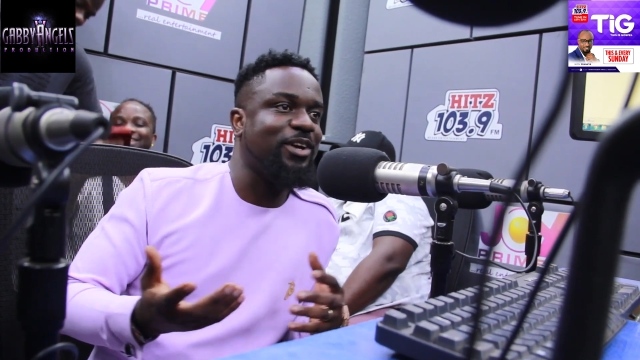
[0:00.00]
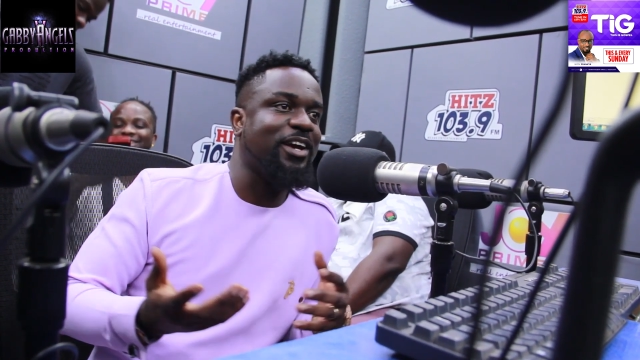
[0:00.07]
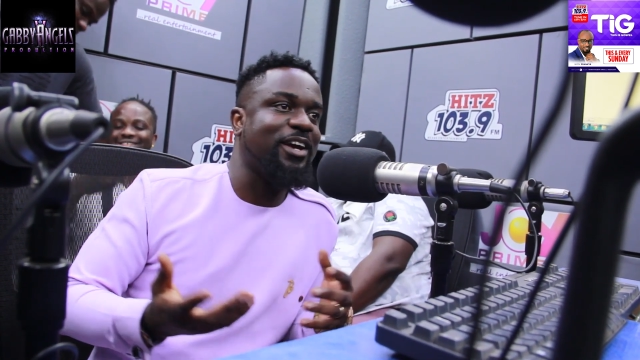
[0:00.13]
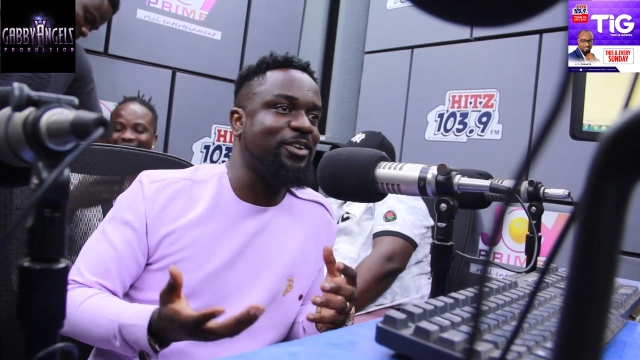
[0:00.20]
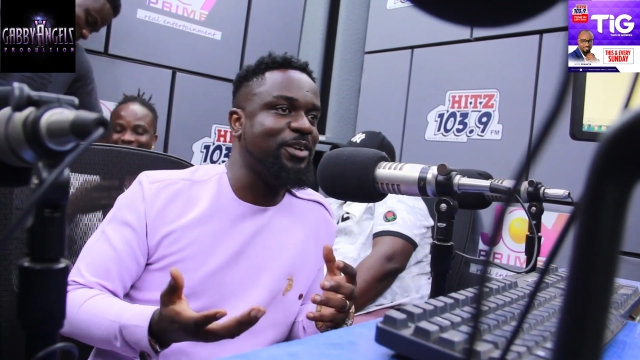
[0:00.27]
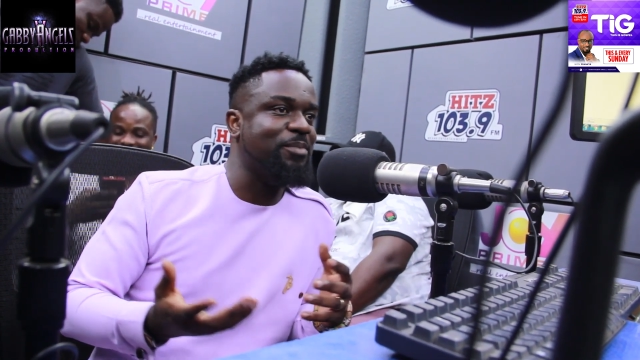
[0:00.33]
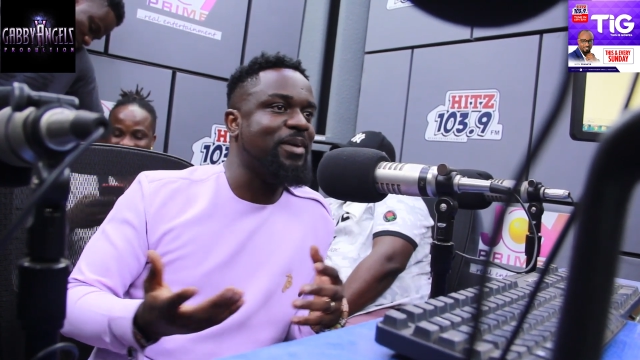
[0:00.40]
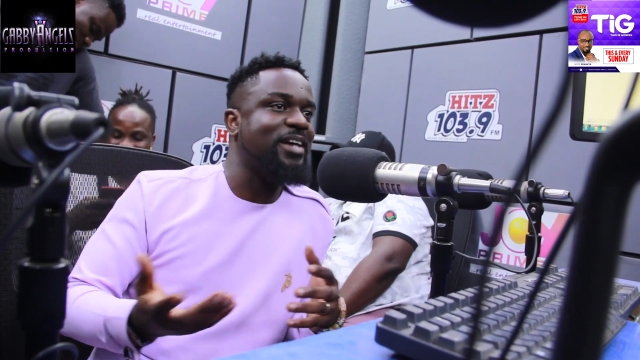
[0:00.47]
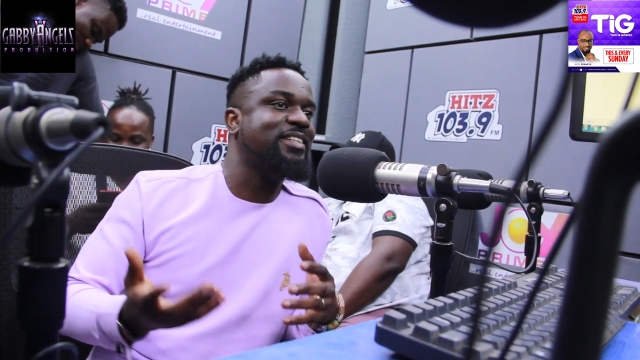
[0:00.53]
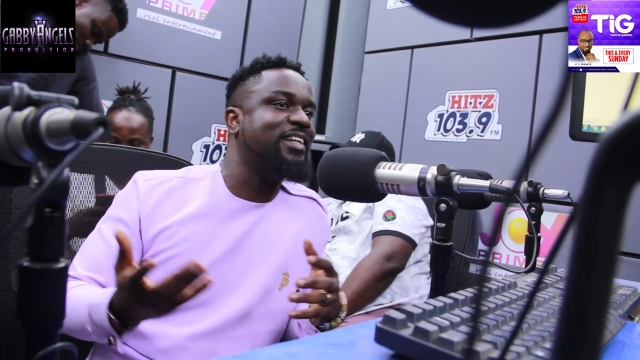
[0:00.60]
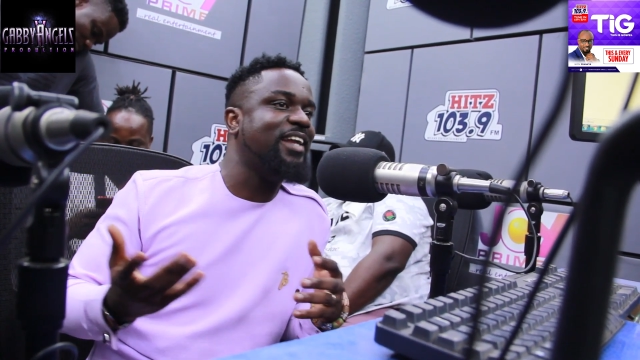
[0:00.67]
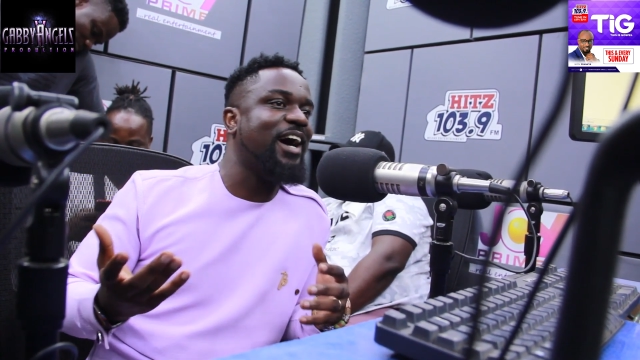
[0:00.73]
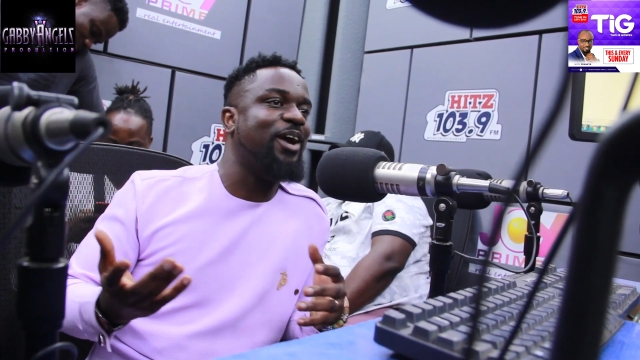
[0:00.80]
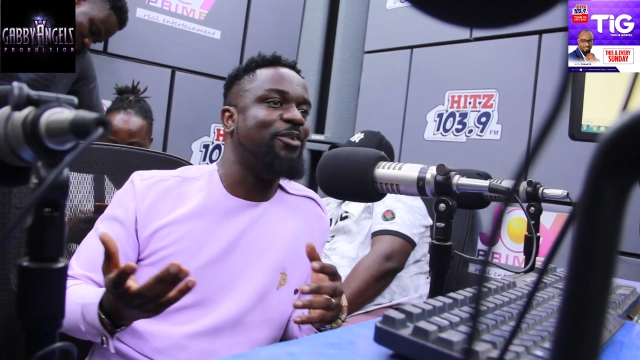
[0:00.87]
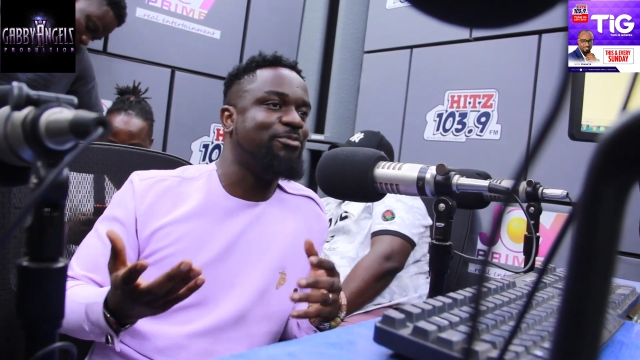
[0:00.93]
Can you
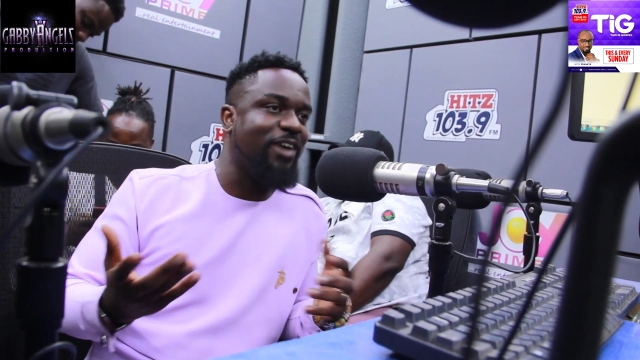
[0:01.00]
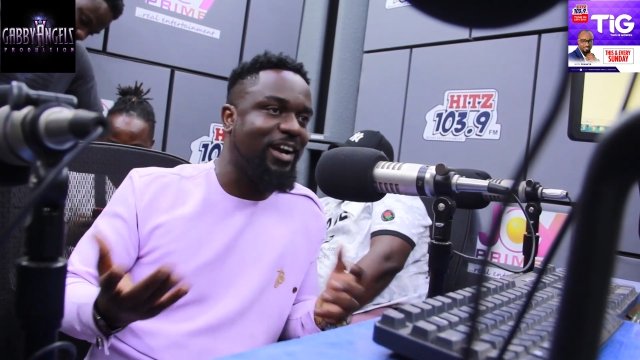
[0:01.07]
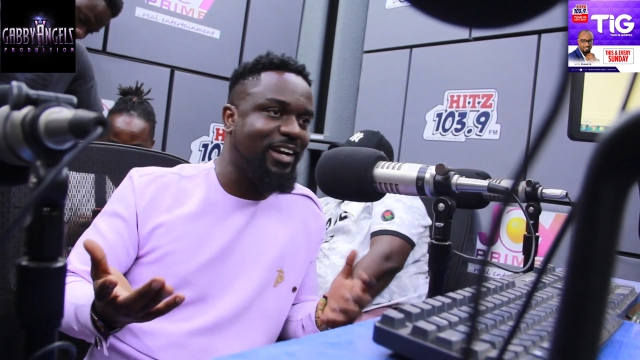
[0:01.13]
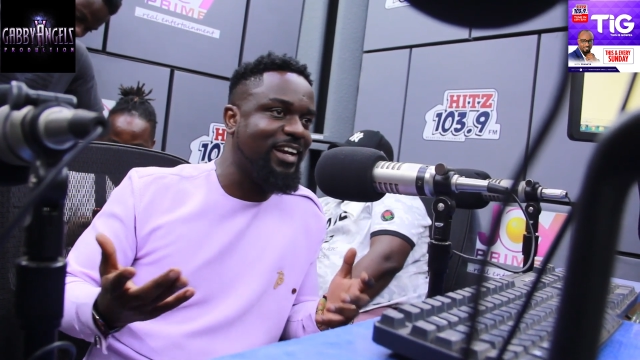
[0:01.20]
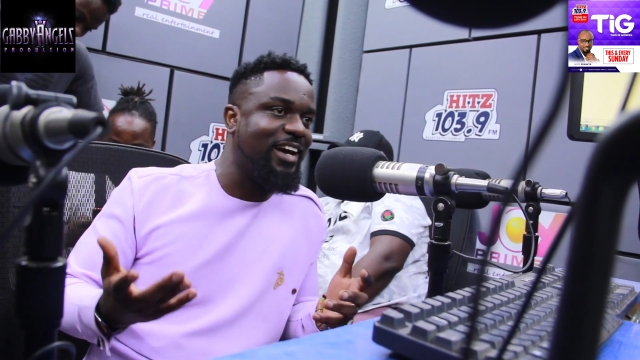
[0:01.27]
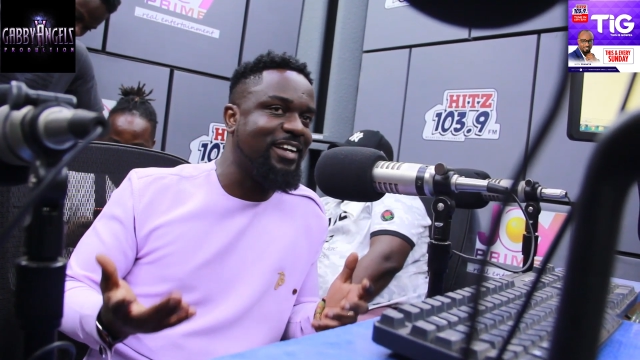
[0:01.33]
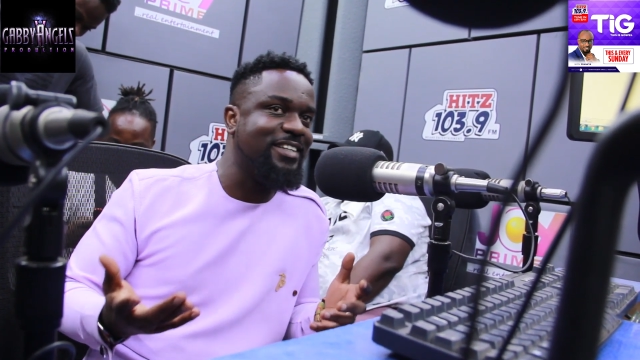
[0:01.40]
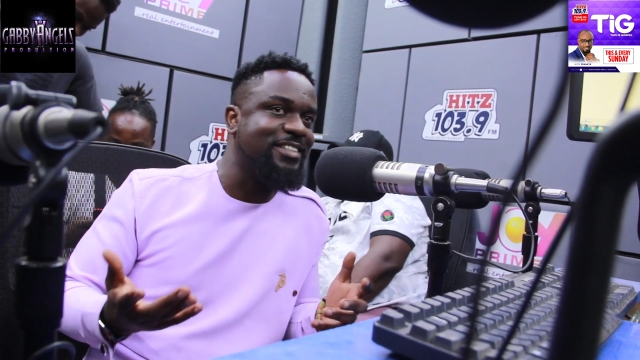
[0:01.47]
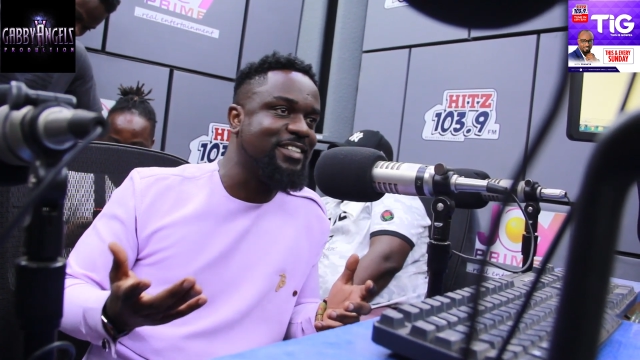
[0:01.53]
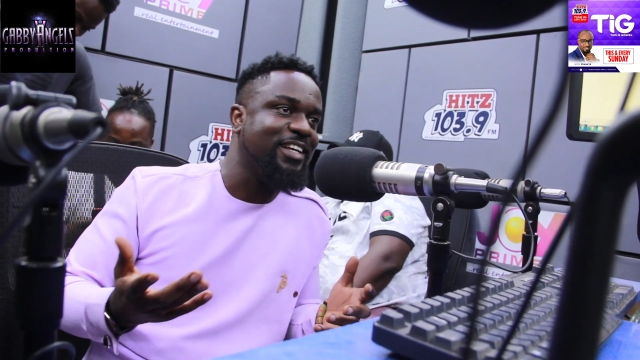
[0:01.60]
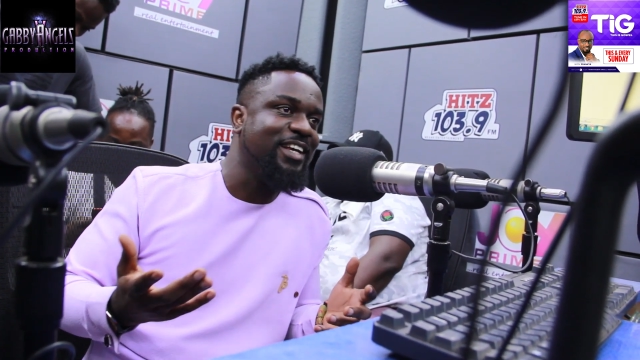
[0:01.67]
imagine how fun that is?